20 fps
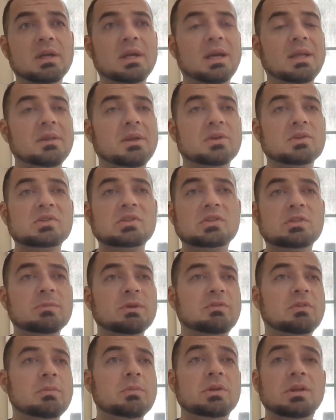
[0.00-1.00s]
and their system
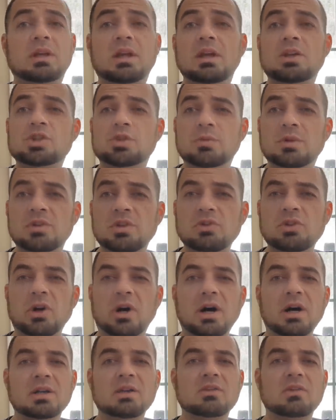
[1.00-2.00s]
of communication with the
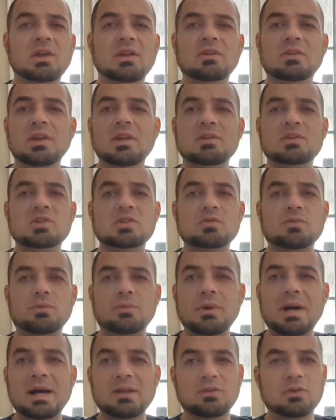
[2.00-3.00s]
dog is is, is just
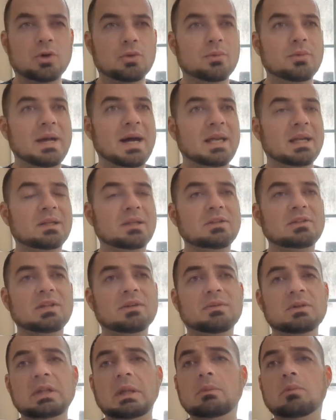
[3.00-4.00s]
ra- so radically
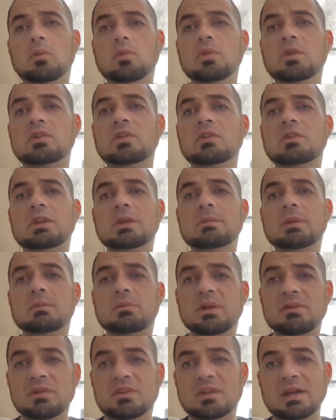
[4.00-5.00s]
different than the system that
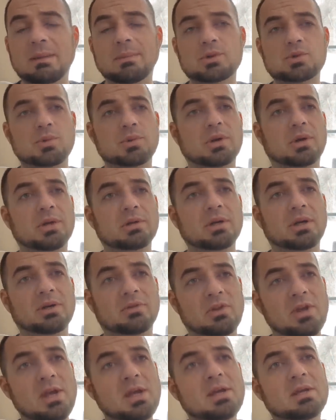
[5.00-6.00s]
we've established with our
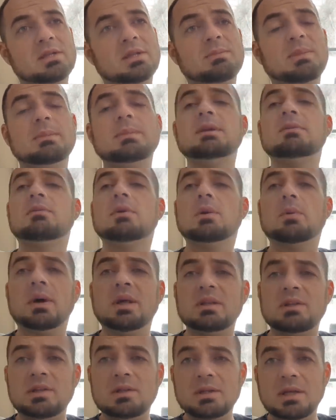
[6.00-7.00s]
dogs that maybe if we
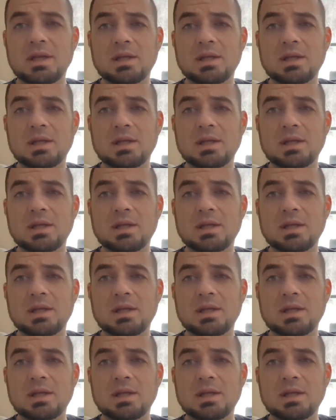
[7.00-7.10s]
went and,